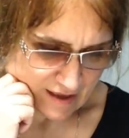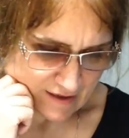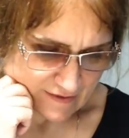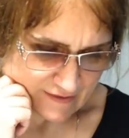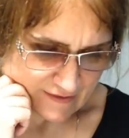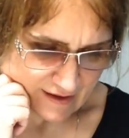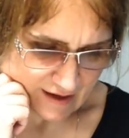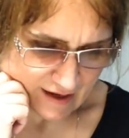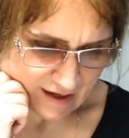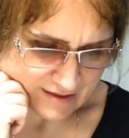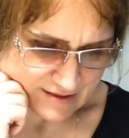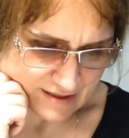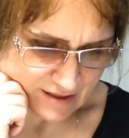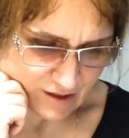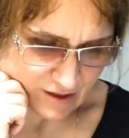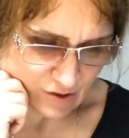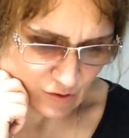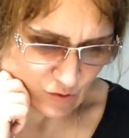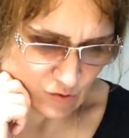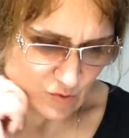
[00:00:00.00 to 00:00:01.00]
The other
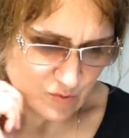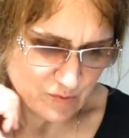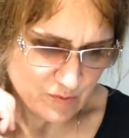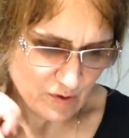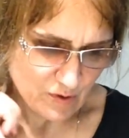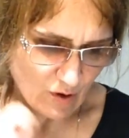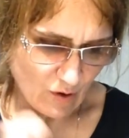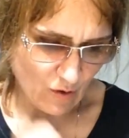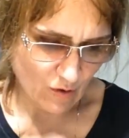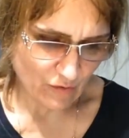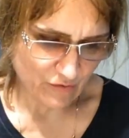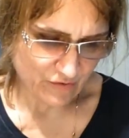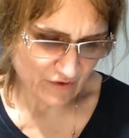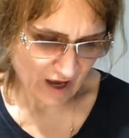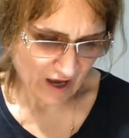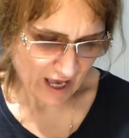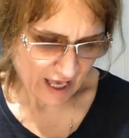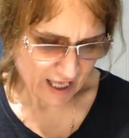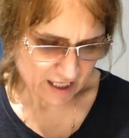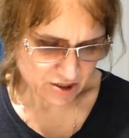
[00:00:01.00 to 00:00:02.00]
group of
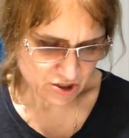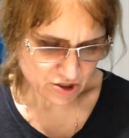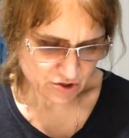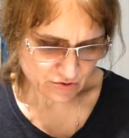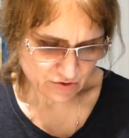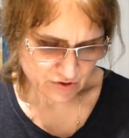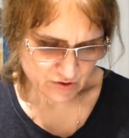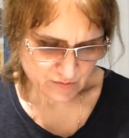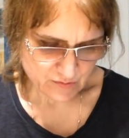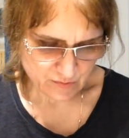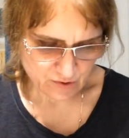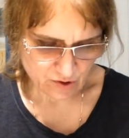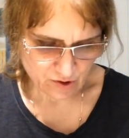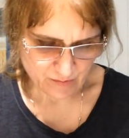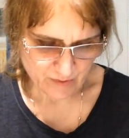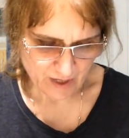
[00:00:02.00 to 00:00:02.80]
angiosperm